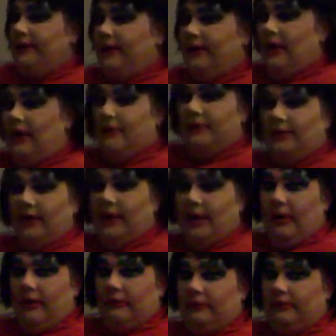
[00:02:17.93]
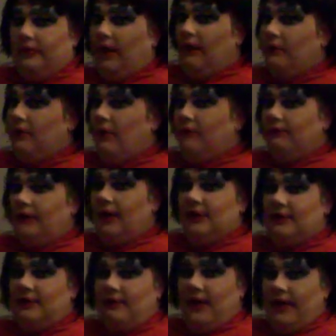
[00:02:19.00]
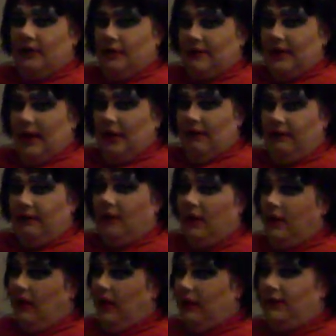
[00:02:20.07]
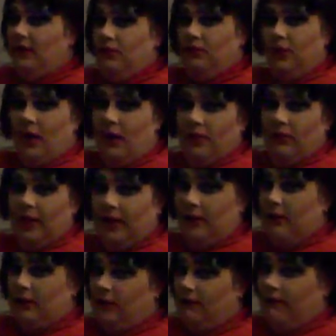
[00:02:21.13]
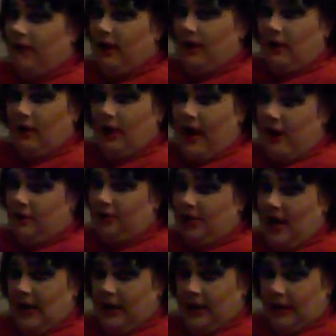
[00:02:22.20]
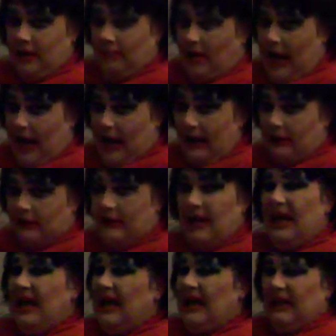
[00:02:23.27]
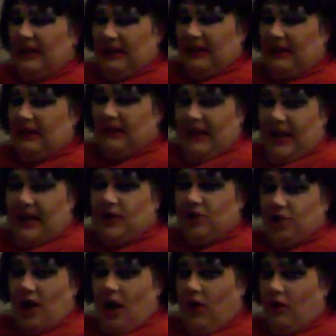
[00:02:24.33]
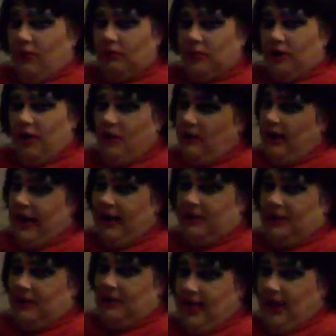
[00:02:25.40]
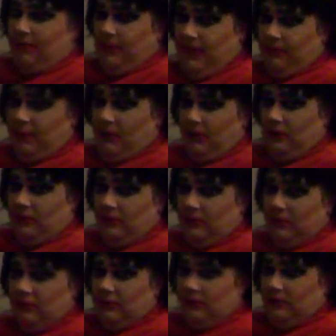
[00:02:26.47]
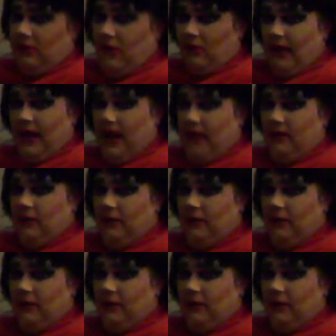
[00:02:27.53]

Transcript: Don't gloat. Don't overestimate yourself. Girl, if you know that you're the fucking crackerjack in the box, let it show. You don't have to tell people, okay?